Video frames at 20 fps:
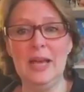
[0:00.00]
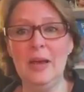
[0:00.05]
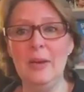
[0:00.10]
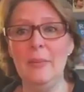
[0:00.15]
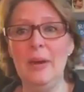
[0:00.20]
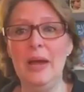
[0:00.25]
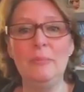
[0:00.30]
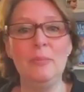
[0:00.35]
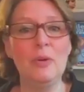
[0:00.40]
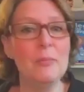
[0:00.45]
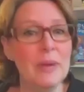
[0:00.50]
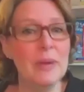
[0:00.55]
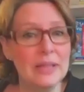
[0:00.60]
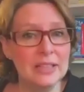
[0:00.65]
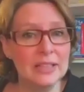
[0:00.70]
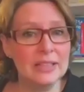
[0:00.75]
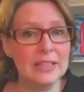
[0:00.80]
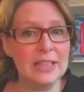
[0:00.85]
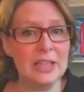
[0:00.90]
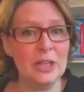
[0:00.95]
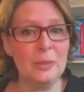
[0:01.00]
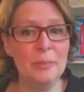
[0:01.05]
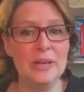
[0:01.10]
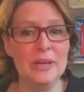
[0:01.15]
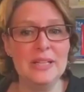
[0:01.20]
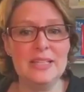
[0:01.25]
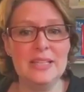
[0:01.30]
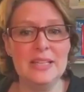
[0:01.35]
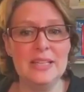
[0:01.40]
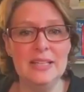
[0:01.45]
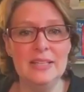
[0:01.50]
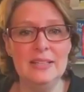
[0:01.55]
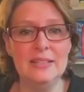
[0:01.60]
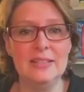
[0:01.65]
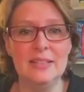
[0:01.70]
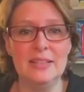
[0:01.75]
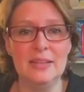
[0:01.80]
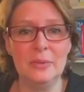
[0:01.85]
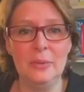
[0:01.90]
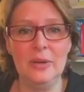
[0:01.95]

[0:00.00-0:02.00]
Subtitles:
I put my little earbuds in so that way